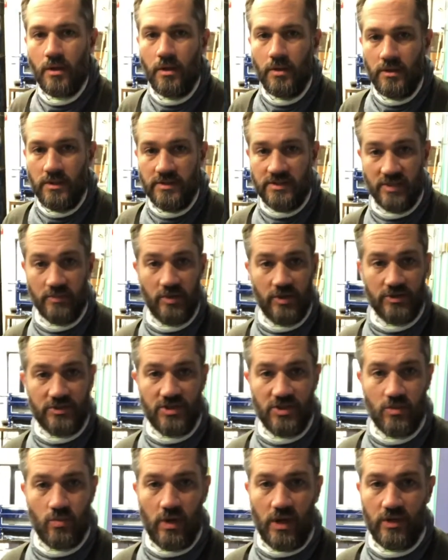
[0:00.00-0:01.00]
Similar to
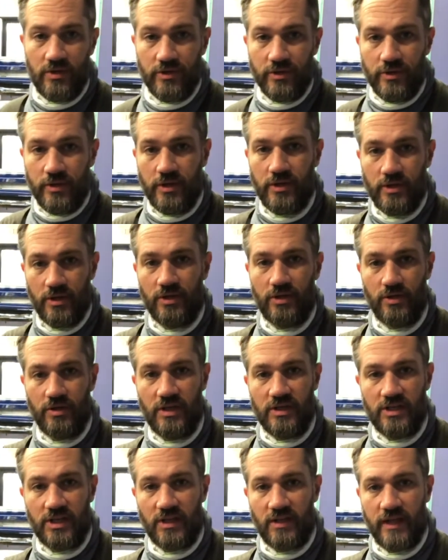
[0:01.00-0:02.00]
the welder, you need
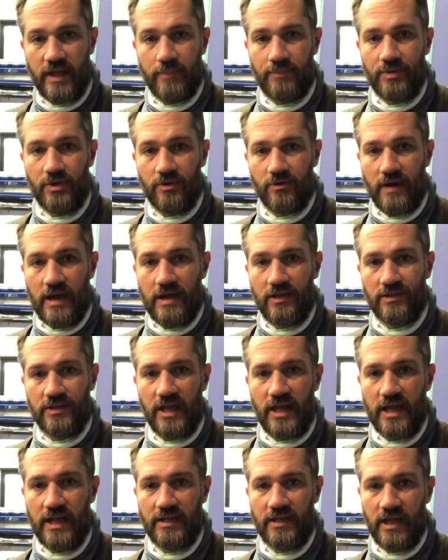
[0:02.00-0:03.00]
to clamp your ground
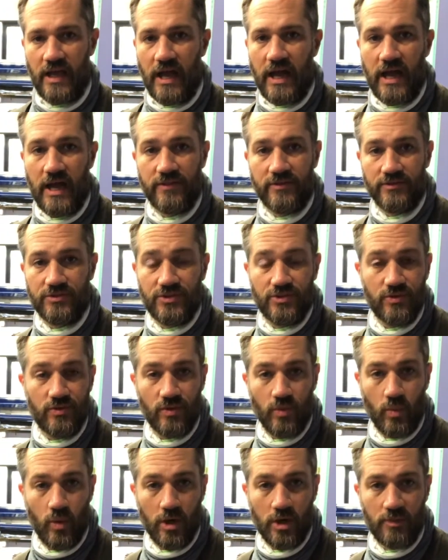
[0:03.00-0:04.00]
line either to the
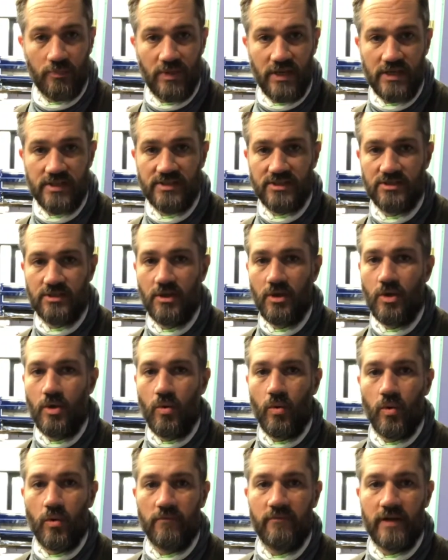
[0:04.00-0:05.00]
workpiece
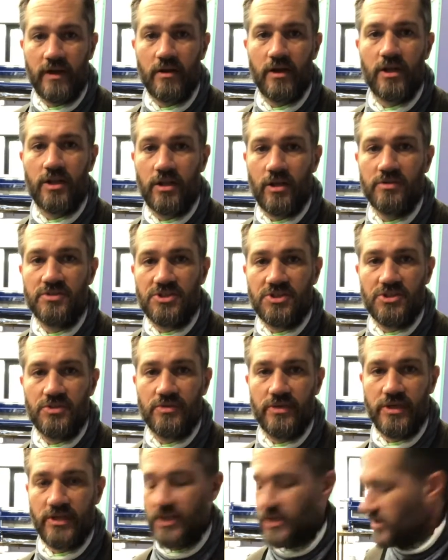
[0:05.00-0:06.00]
or very close to
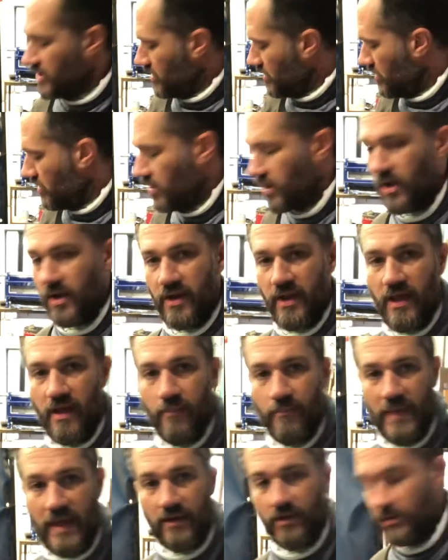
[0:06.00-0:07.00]
it on
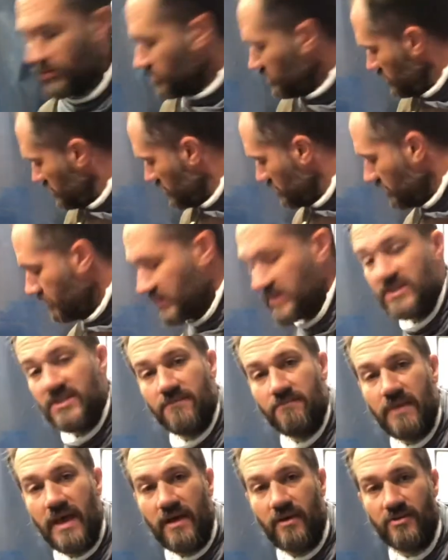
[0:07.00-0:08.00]
a piece of
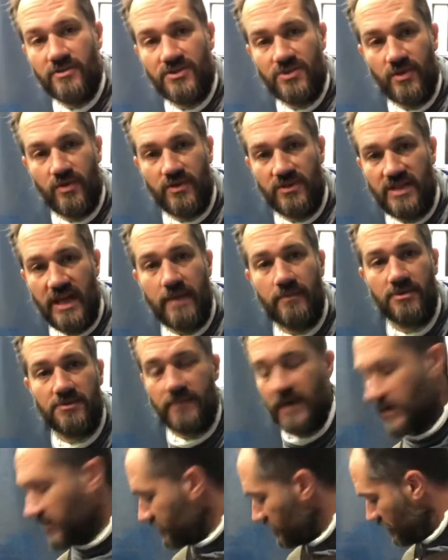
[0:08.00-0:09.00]
metal. So the table's
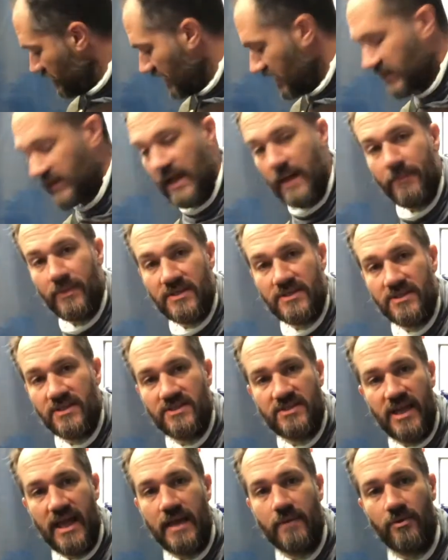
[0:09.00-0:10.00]
metal, you can clamp it to the
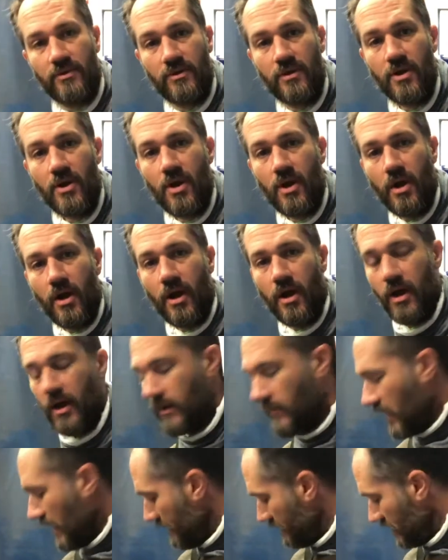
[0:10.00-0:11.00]
table.
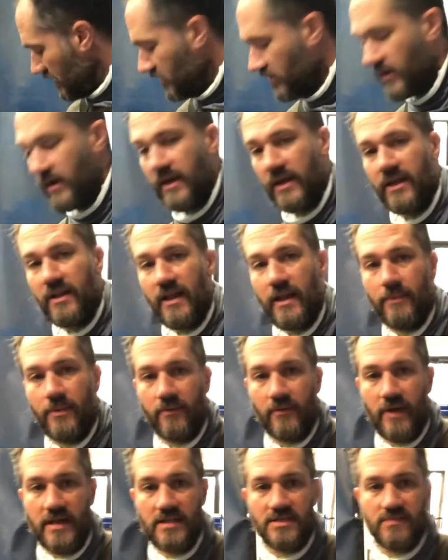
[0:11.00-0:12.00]
I'm going to go ahead and clamp it
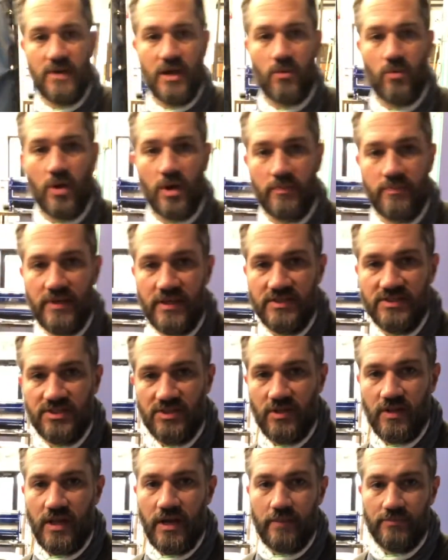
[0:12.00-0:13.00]
right to my workpiece so
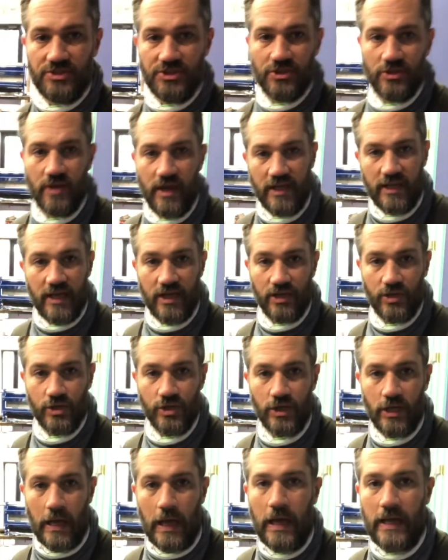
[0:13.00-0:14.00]
that I'm sure I get
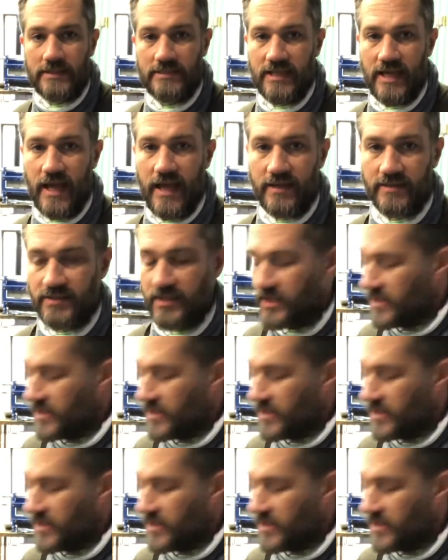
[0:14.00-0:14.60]
good contact.